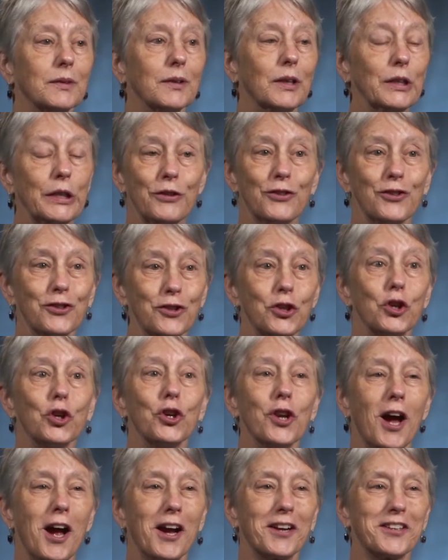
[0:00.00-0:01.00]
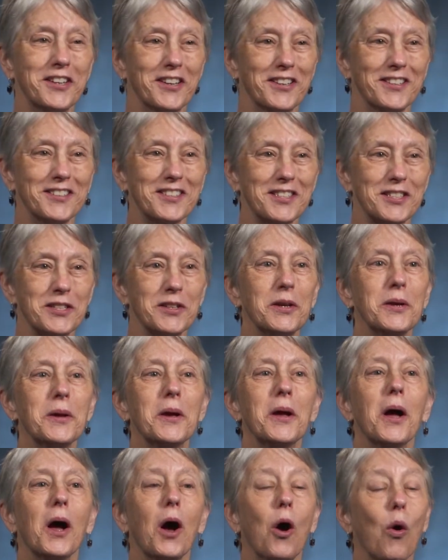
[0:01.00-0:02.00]
listen to your doctors,
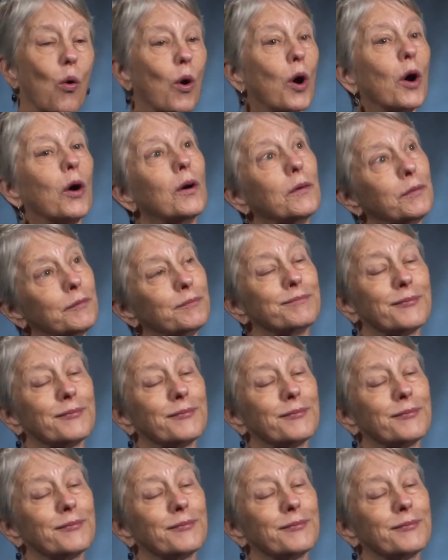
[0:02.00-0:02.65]
or